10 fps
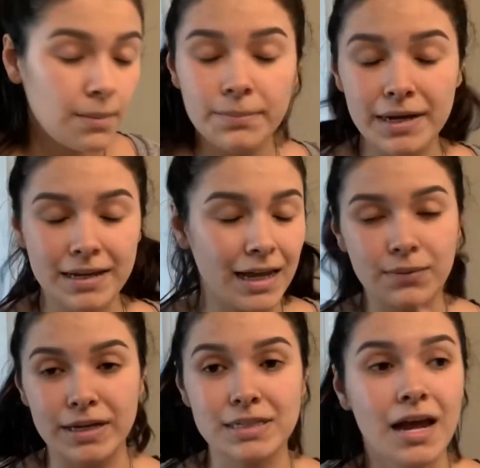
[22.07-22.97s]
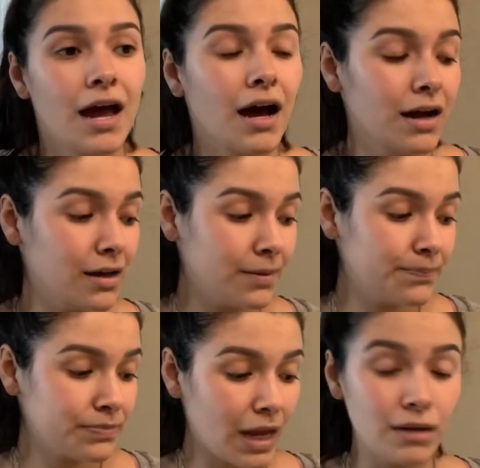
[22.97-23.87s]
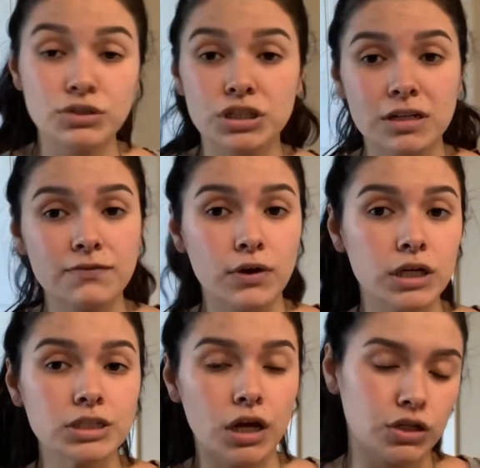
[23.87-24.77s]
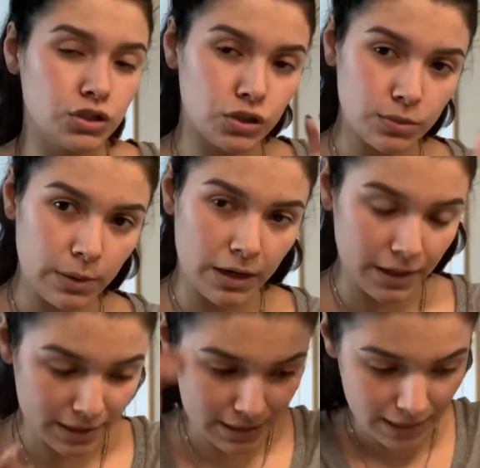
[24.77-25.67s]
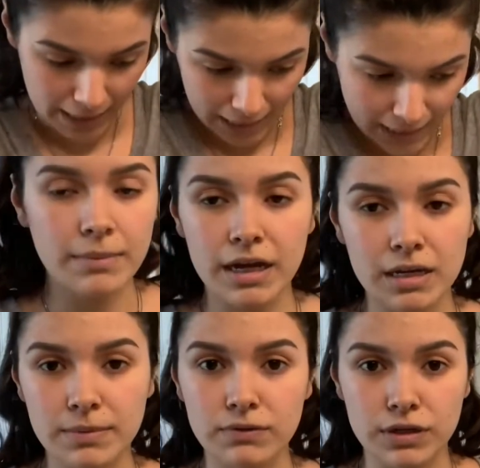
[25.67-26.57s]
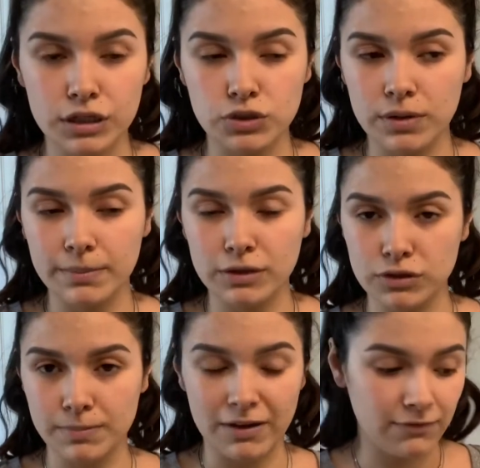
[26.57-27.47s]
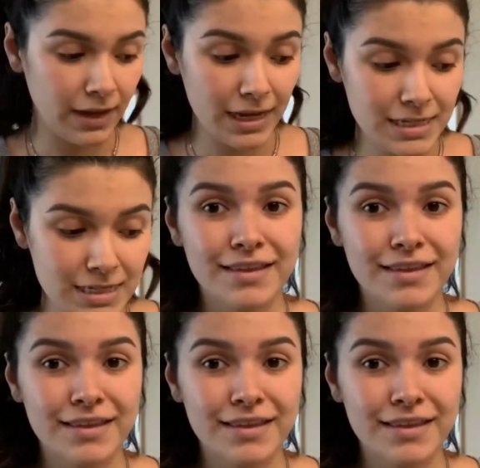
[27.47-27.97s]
But anyways, I'm just gonna focus on two products today. I'm not gonna be really doing much with my face.